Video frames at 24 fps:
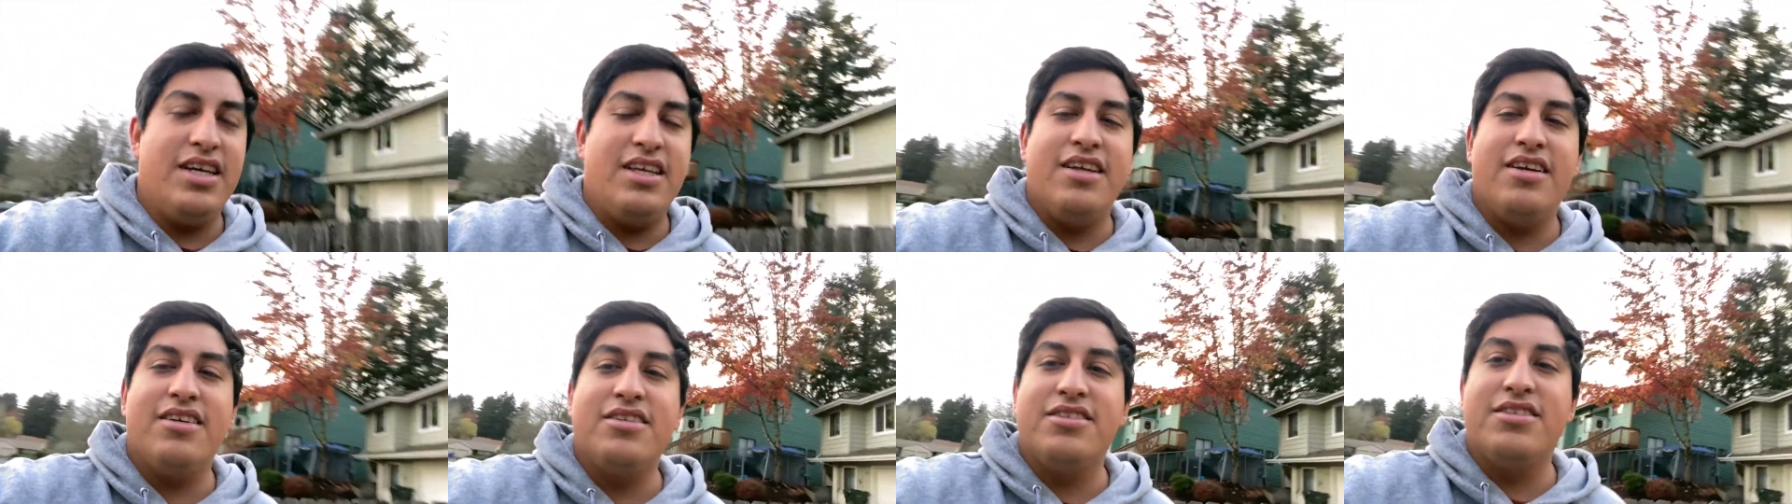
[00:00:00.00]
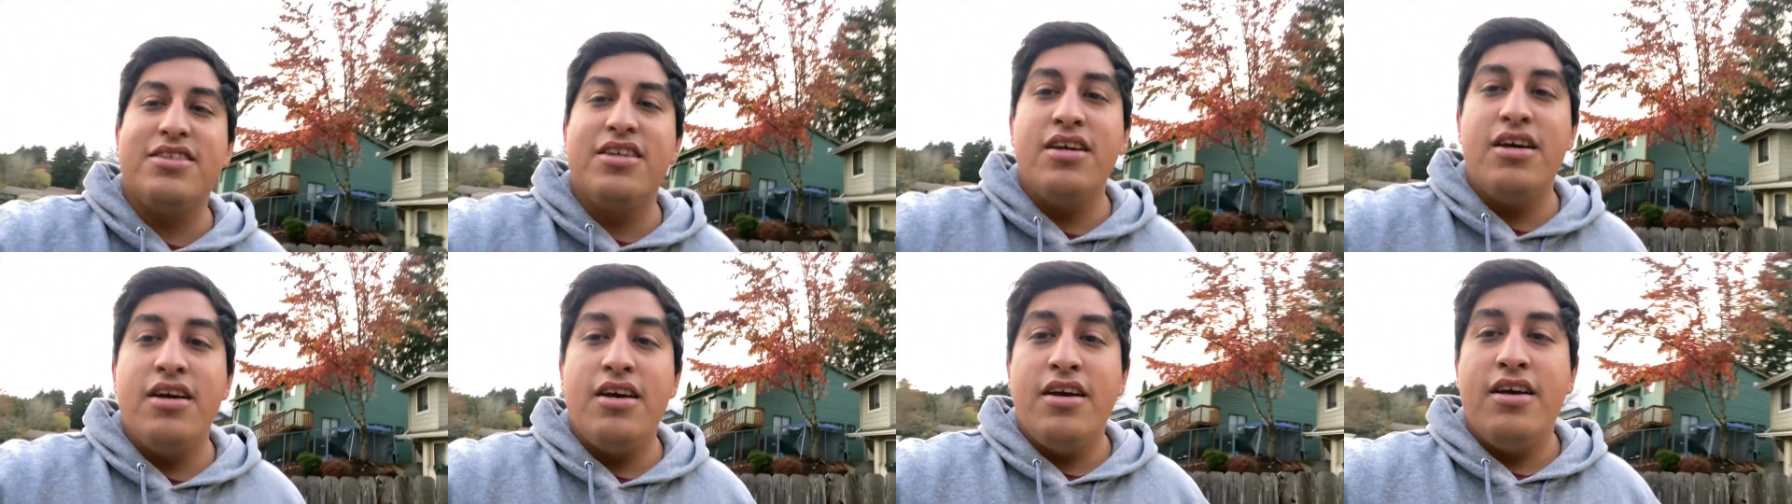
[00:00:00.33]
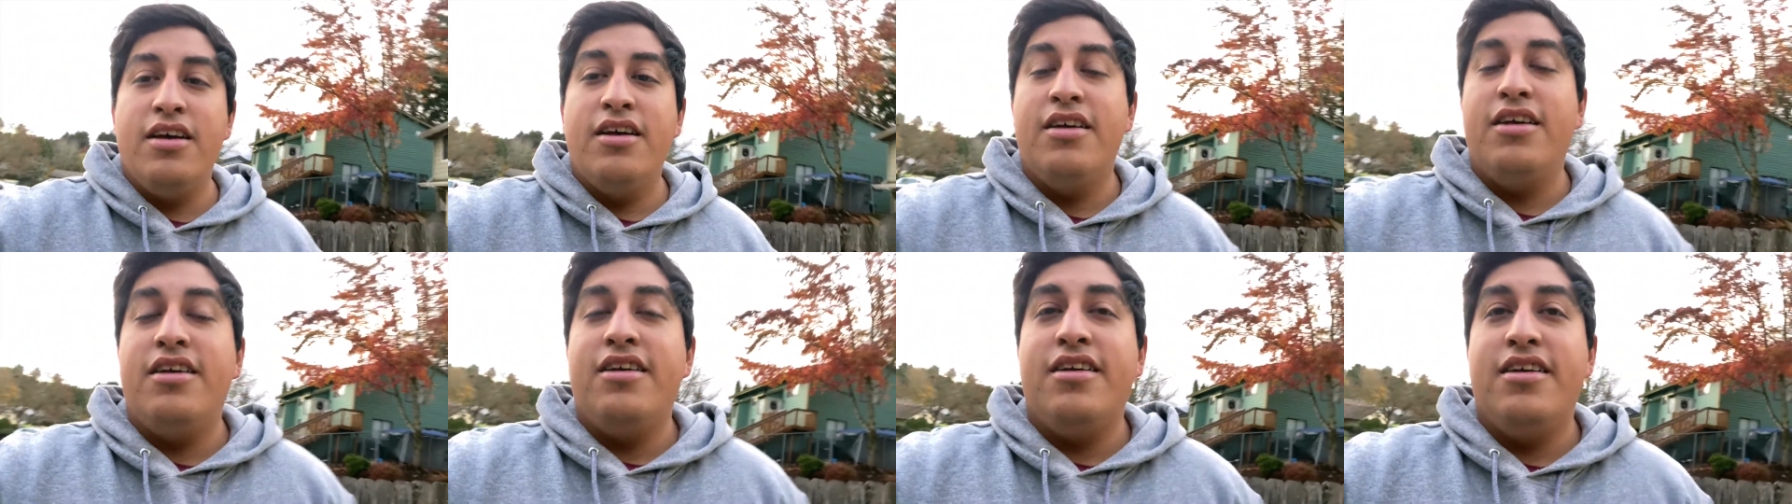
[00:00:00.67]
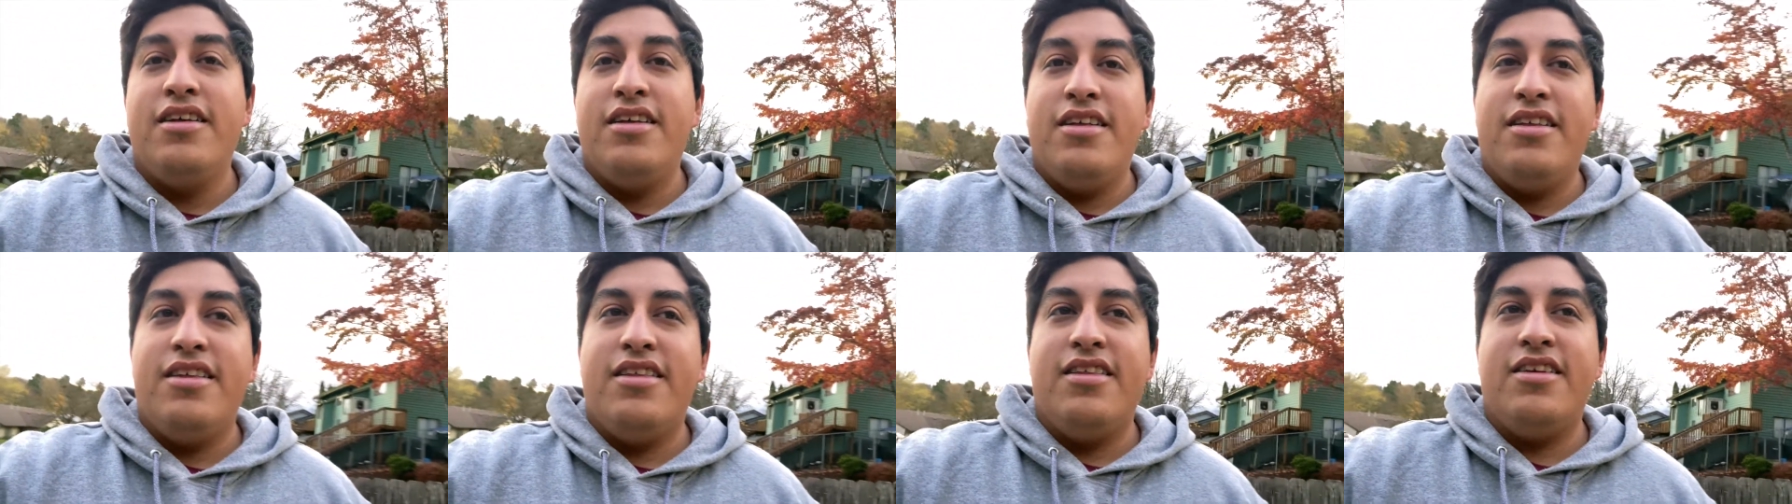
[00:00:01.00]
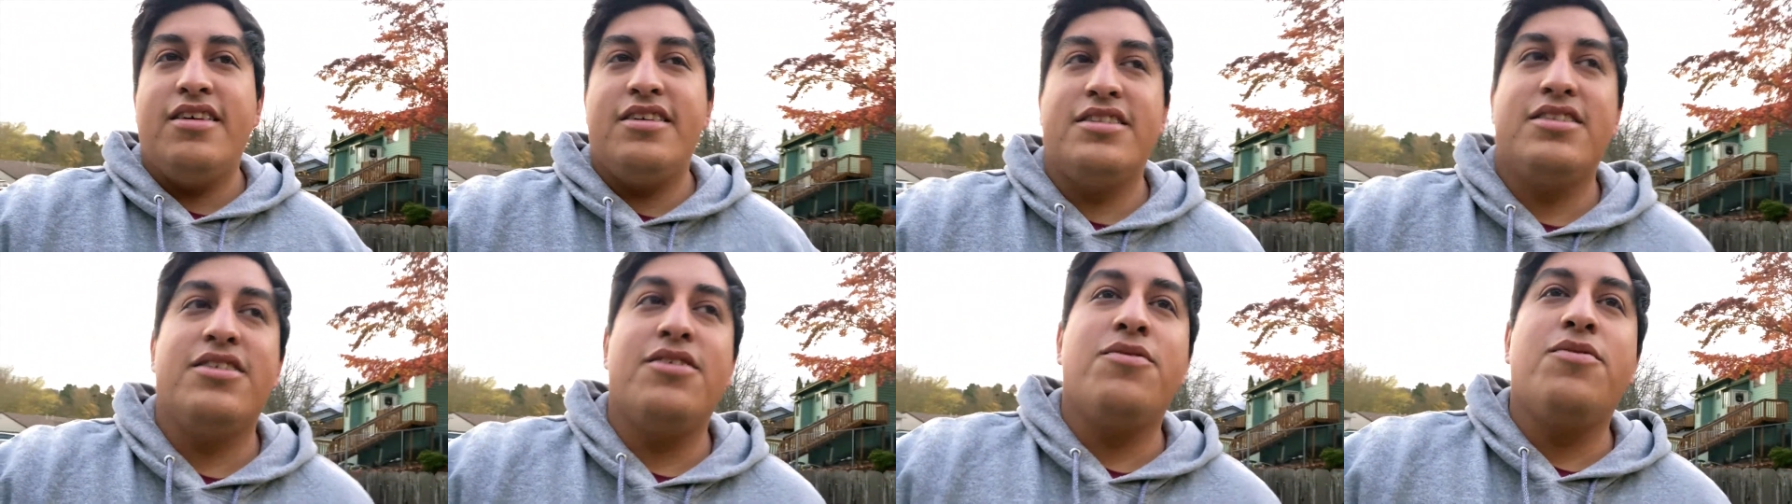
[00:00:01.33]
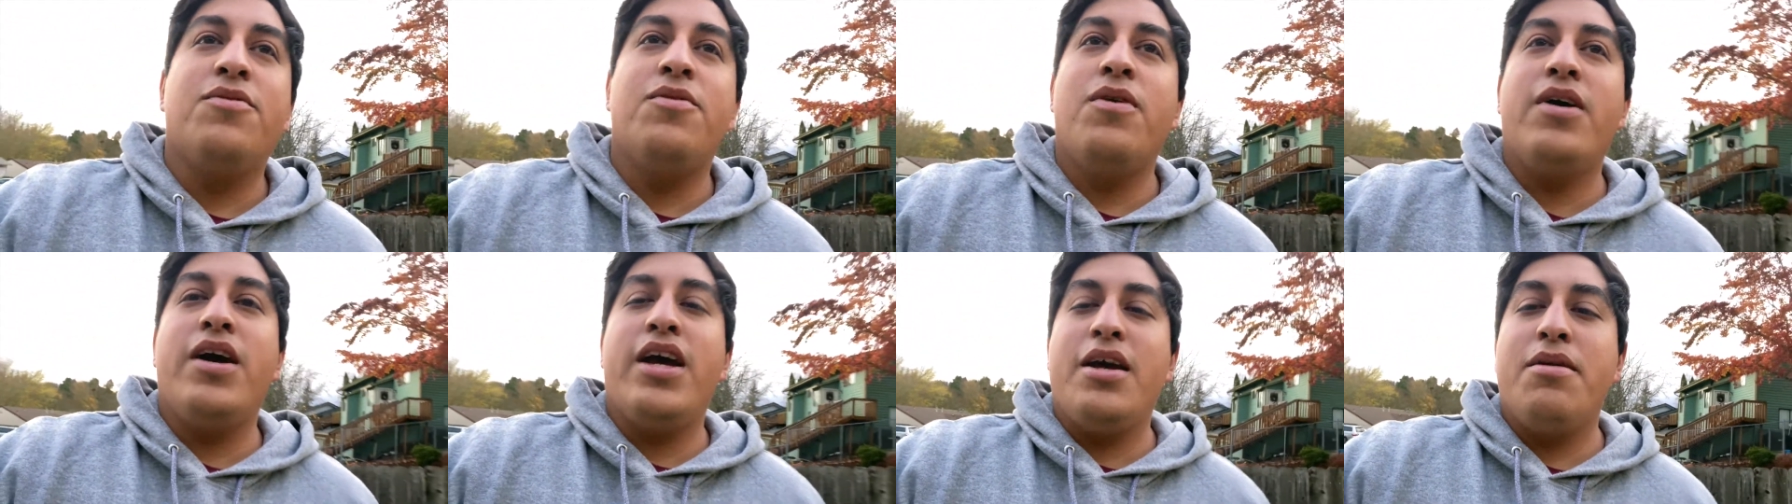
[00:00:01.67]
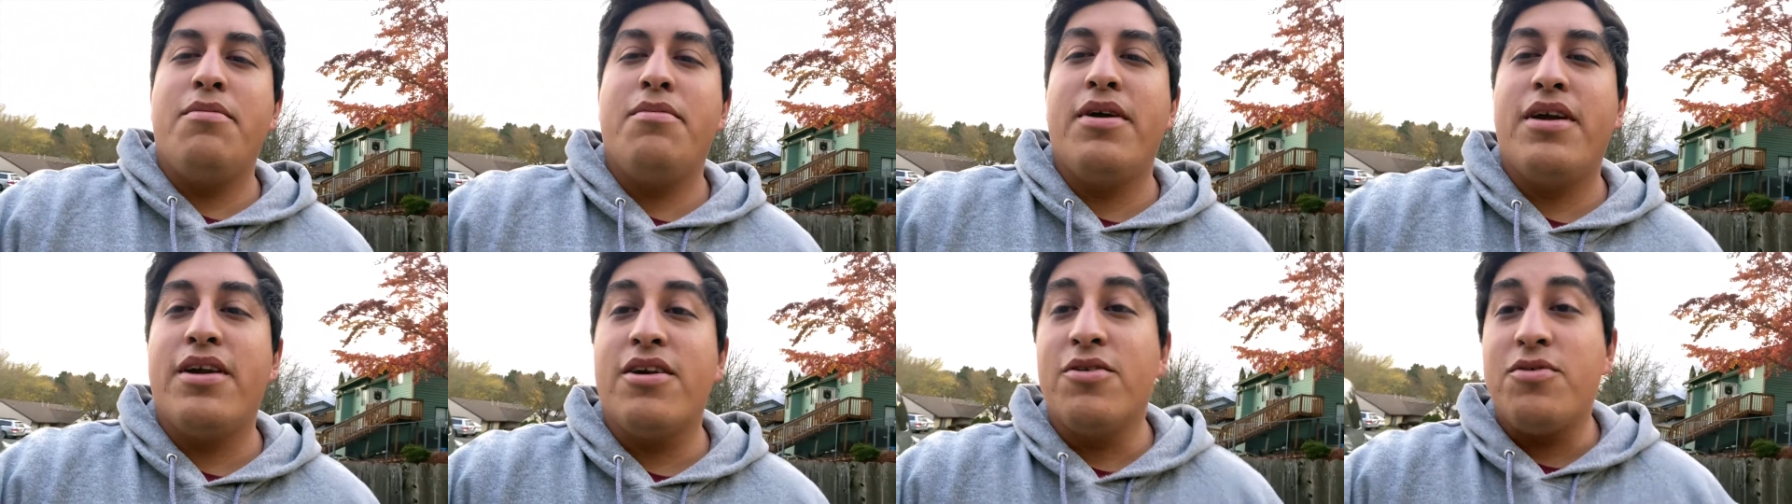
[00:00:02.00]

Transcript: There's a way better